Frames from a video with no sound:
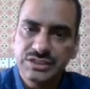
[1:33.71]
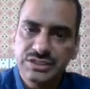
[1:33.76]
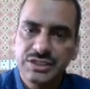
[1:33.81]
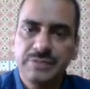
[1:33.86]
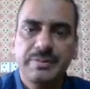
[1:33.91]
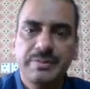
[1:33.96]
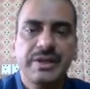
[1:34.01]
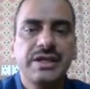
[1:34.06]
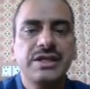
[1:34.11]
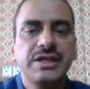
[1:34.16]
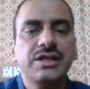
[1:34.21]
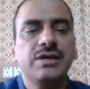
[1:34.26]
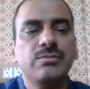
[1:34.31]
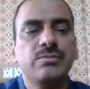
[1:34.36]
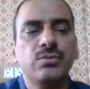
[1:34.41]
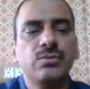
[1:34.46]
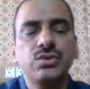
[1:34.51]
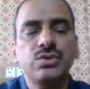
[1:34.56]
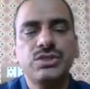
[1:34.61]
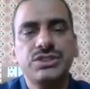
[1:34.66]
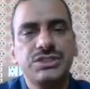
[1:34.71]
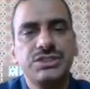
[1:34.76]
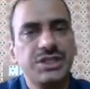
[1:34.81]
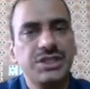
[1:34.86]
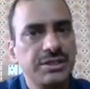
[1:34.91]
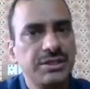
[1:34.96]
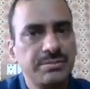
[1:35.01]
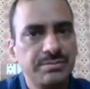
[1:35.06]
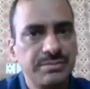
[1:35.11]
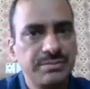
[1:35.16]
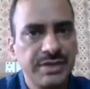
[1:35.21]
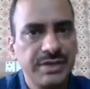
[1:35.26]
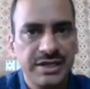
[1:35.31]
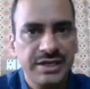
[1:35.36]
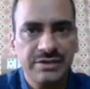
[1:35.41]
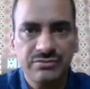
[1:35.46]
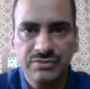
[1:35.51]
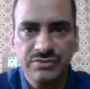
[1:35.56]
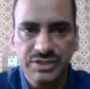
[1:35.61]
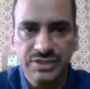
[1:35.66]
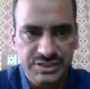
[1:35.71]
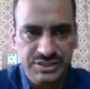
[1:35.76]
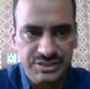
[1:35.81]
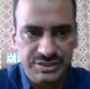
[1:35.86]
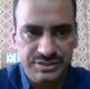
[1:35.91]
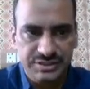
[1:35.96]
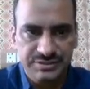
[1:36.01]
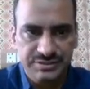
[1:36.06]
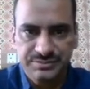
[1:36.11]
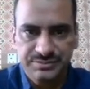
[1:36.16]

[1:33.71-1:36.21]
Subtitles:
depending upon shape and function.